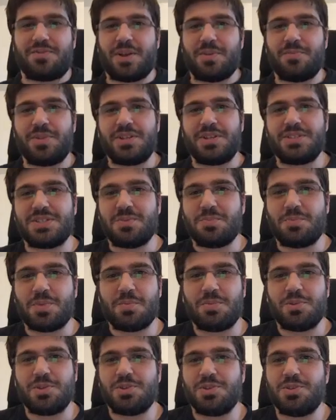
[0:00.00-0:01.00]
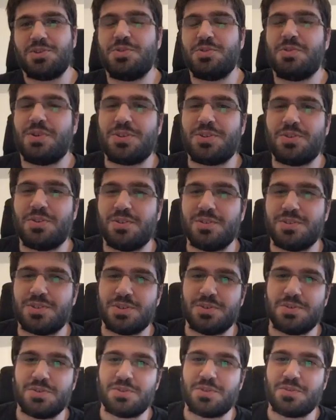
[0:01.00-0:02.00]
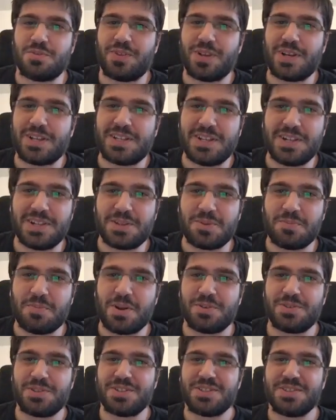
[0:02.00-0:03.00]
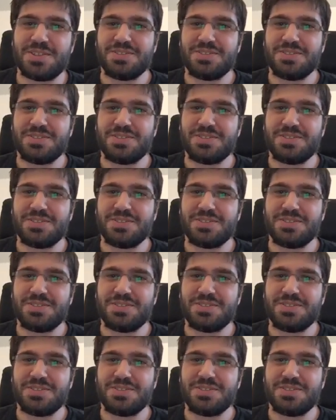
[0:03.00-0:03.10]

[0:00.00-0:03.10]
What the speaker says: I mean, some people don't do at all, so don't feel guilty about it.